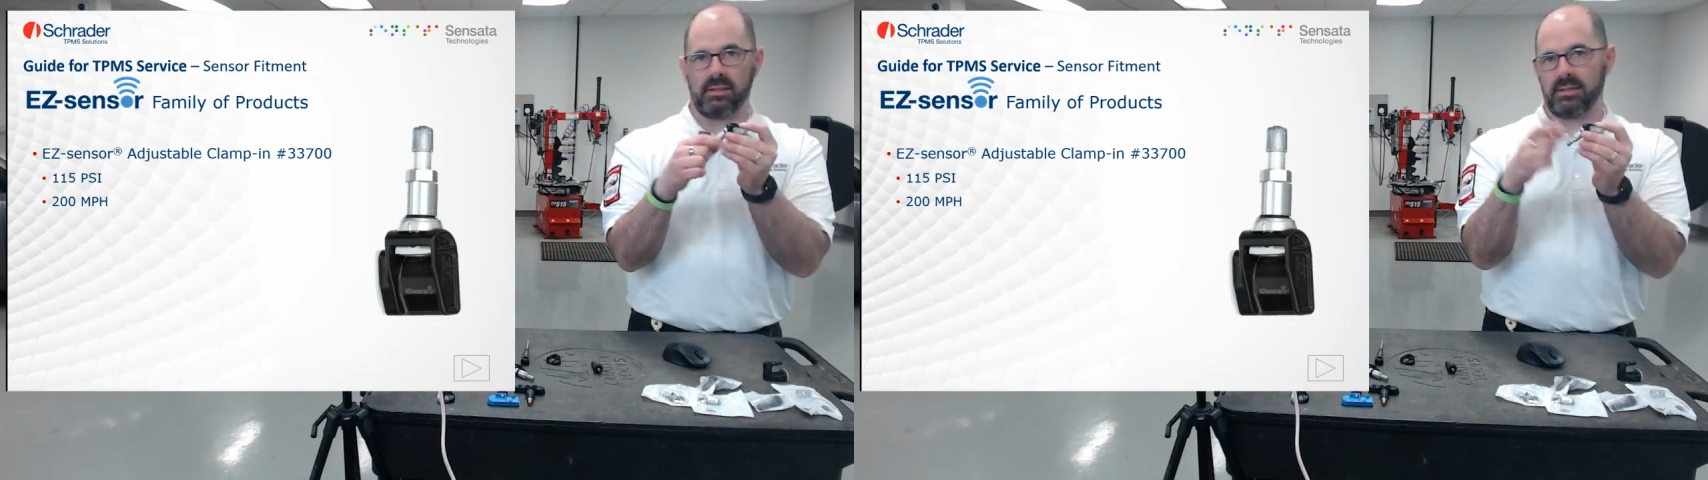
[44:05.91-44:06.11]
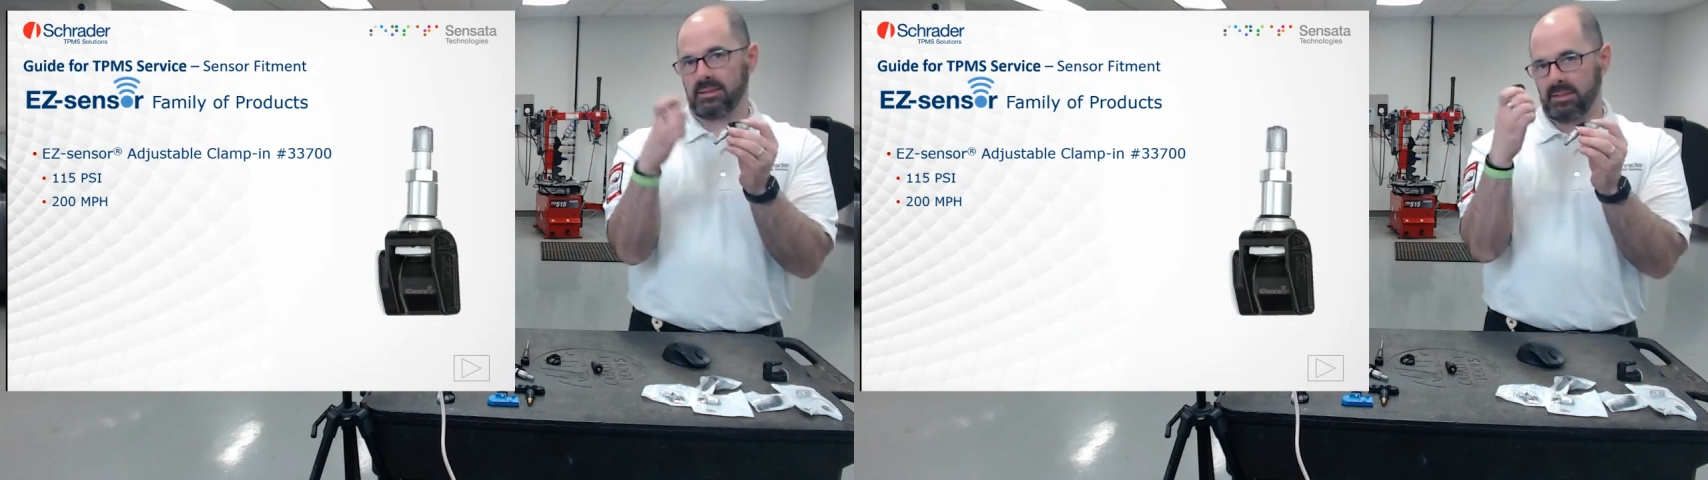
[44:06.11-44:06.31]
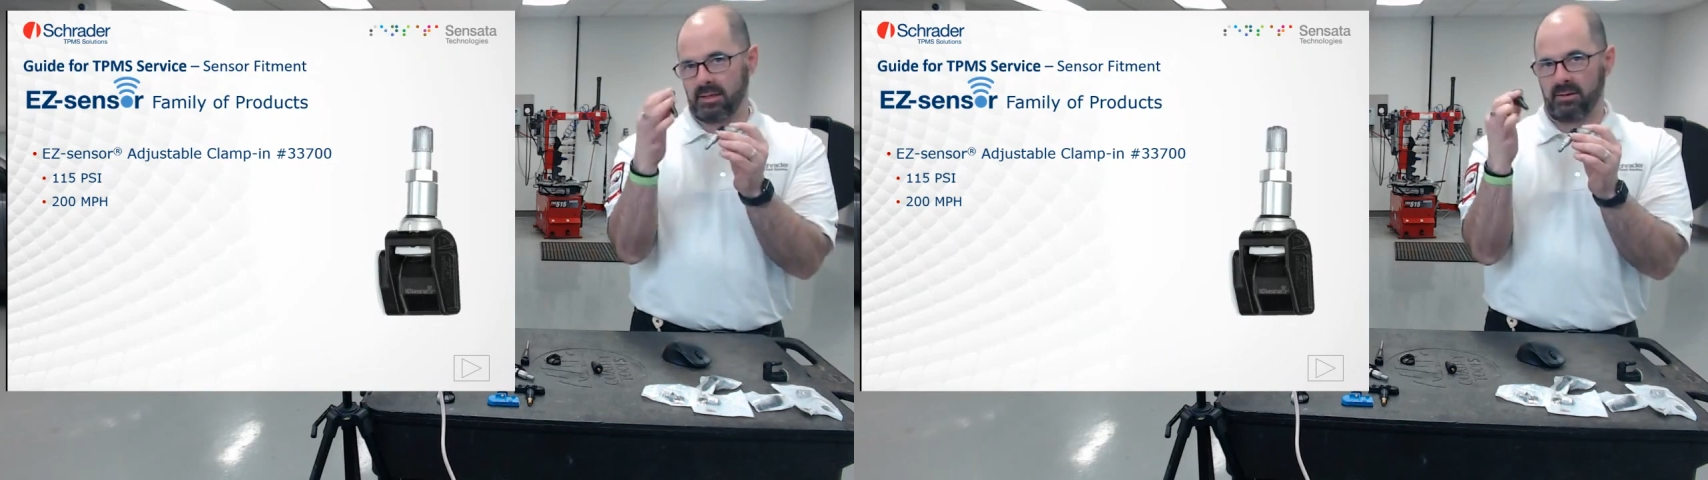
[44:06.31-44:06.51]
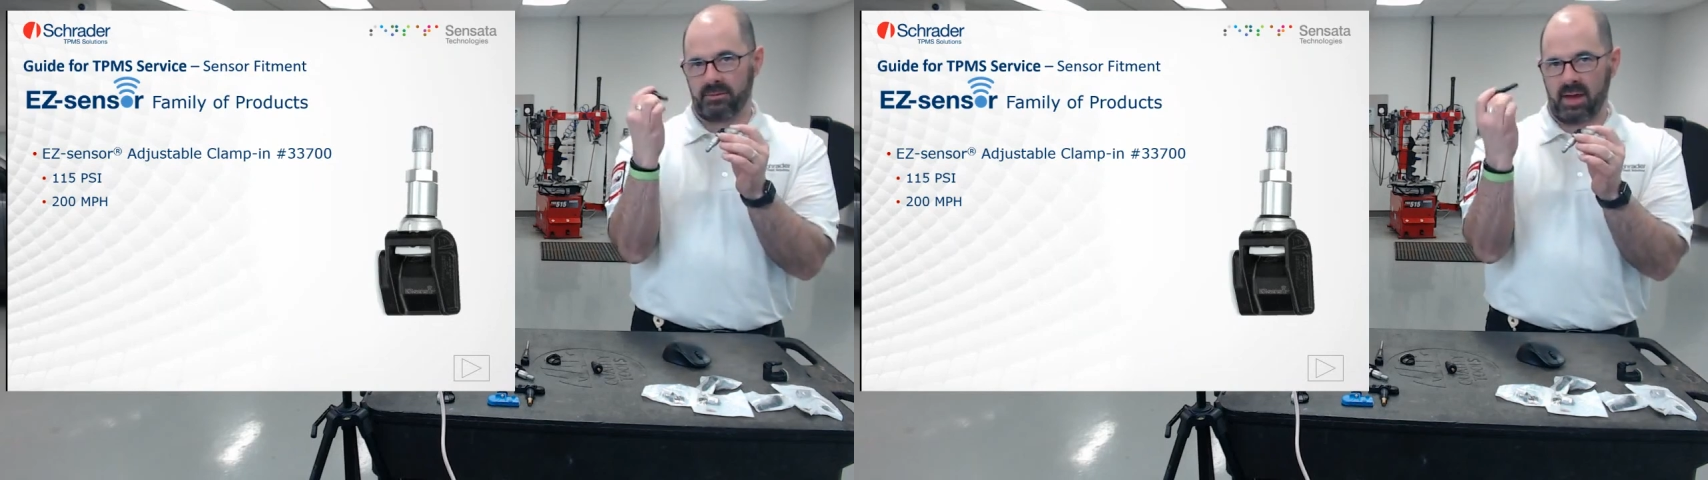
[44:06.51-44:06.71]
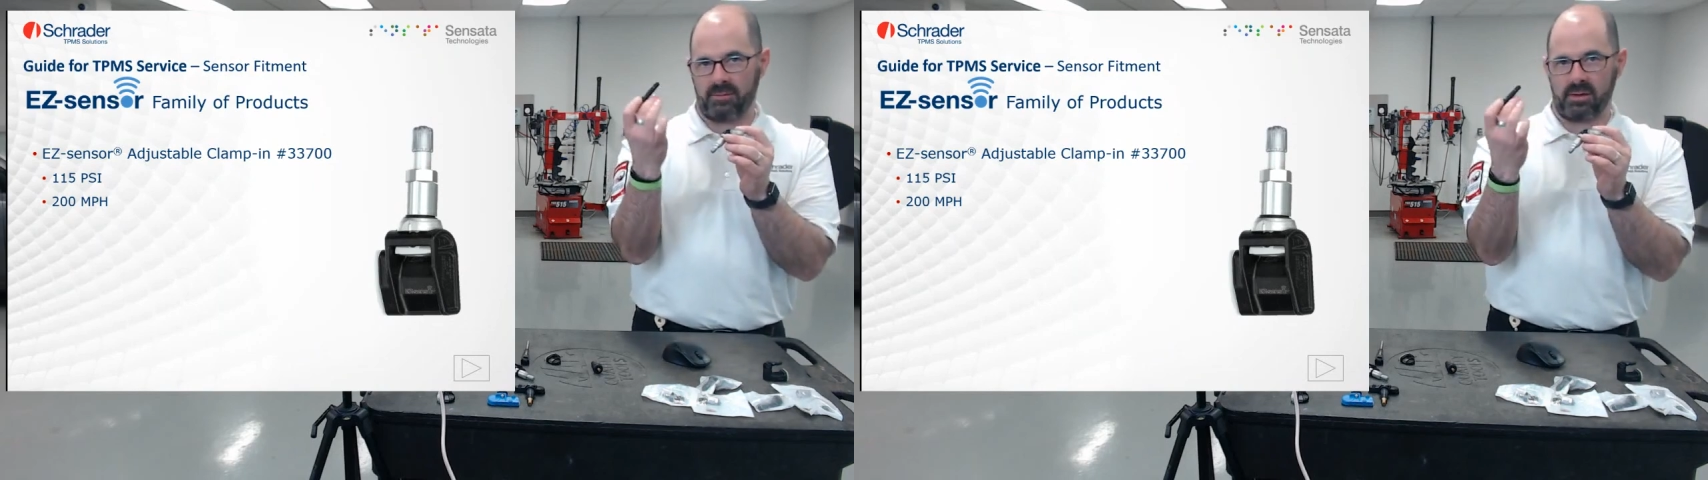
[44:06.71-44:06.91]
instead of
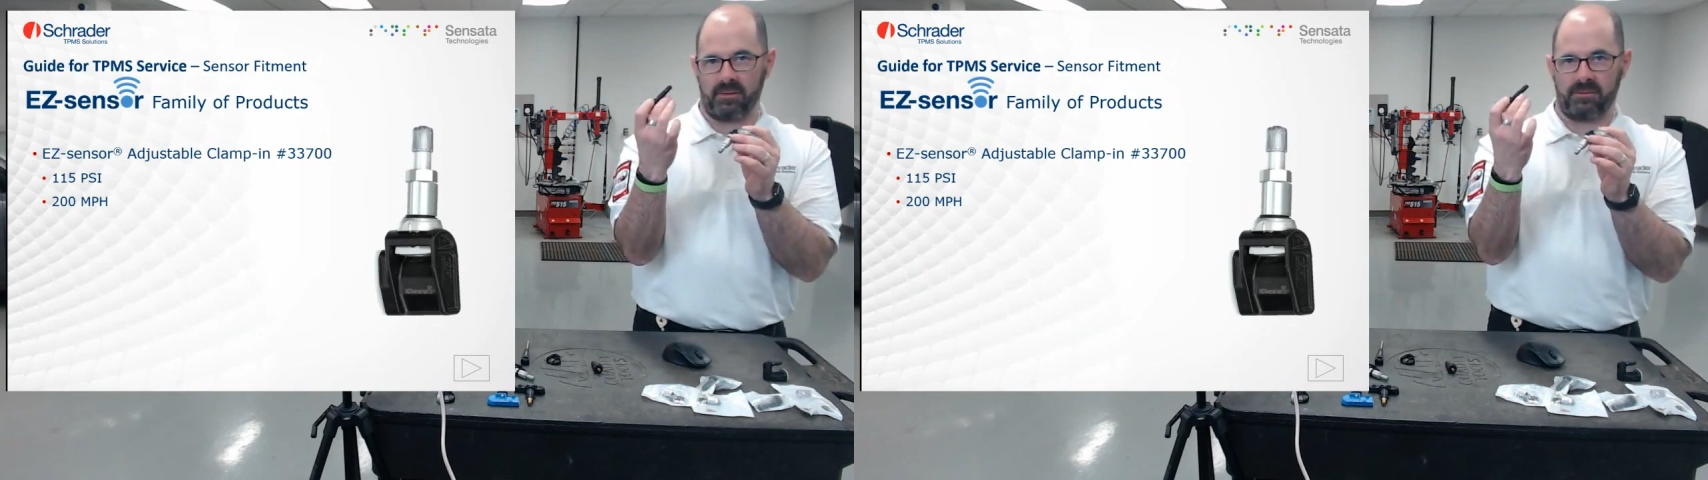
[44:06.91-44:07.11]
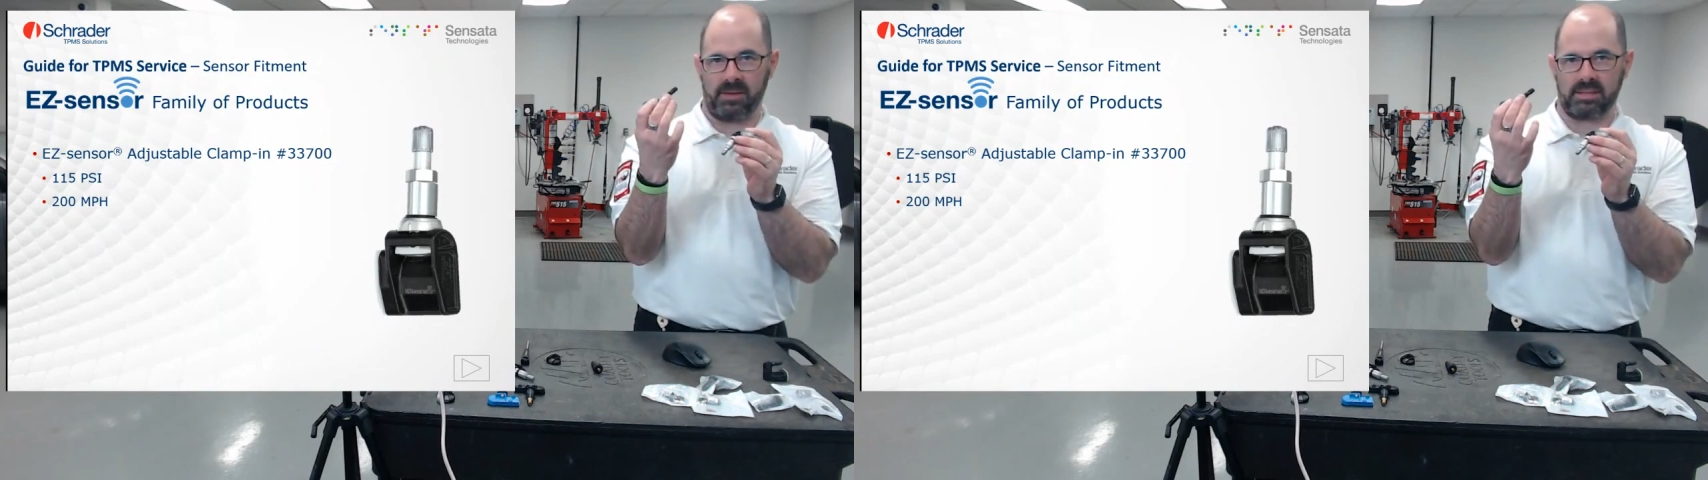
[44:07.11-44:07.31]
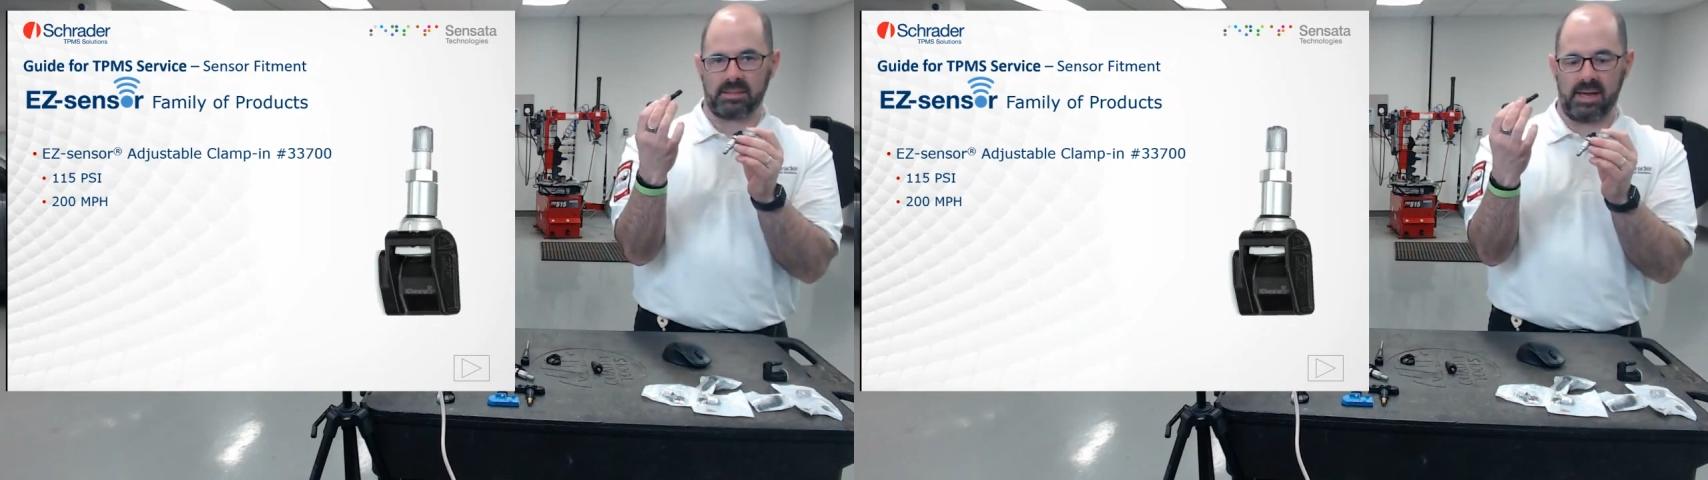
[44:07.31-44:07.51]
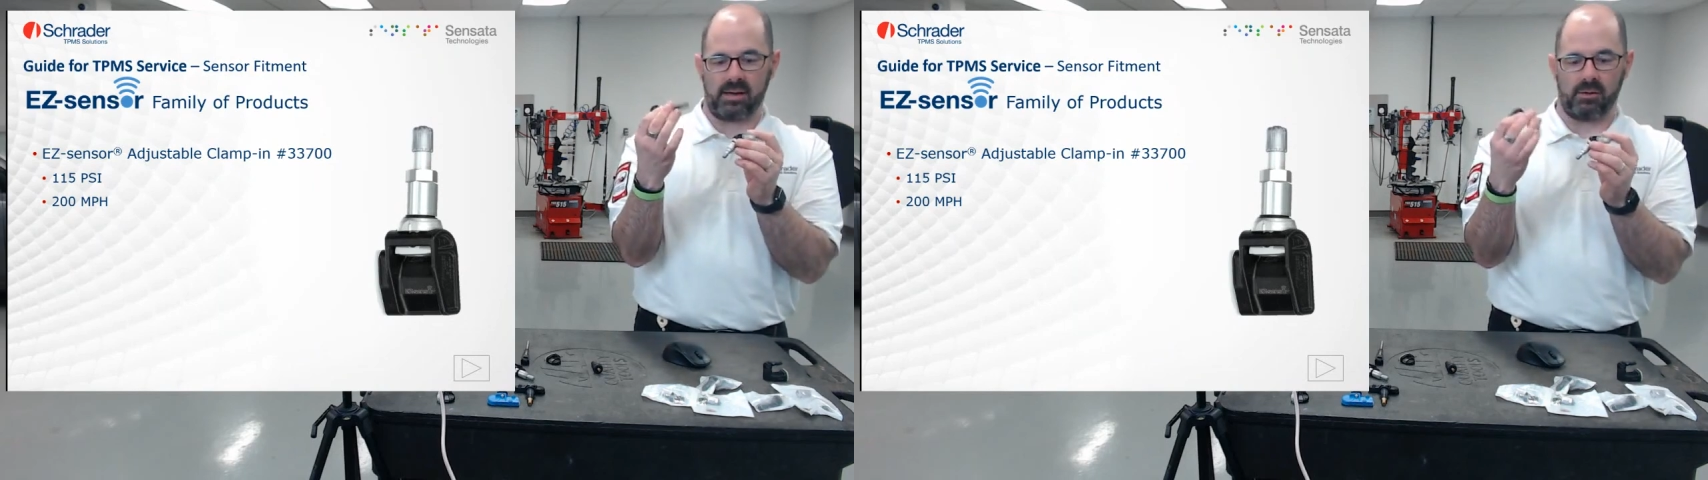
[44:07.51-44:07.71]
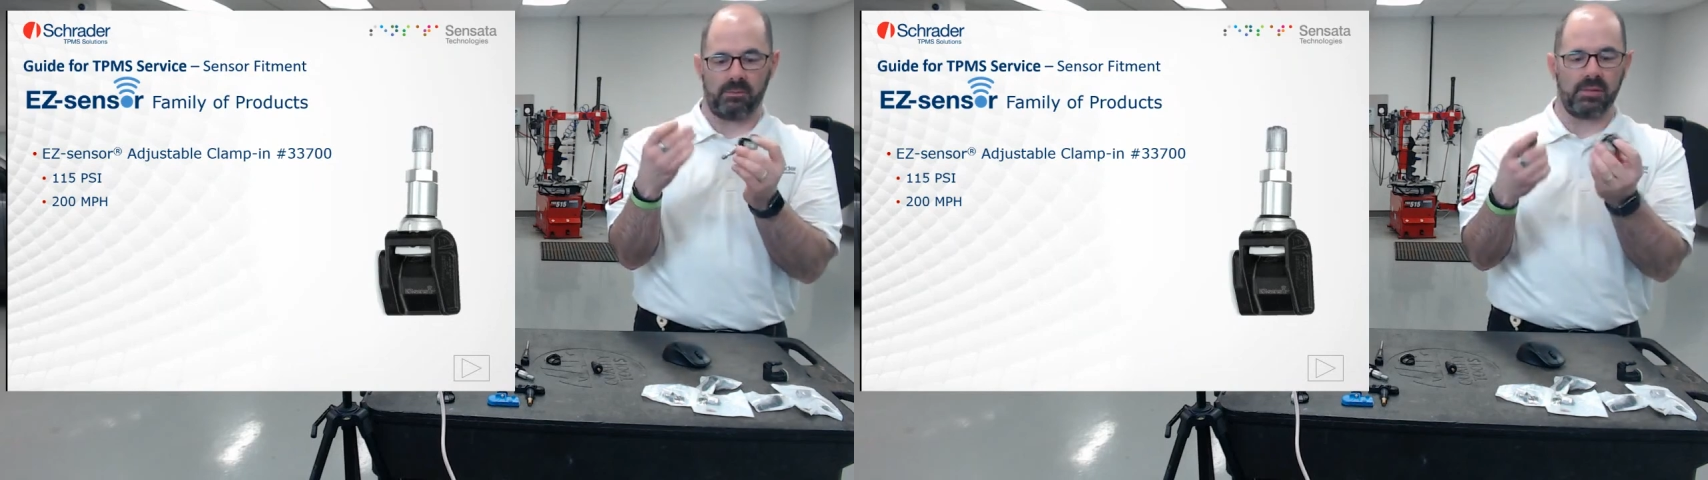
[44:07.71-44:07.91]
having a fixed angle.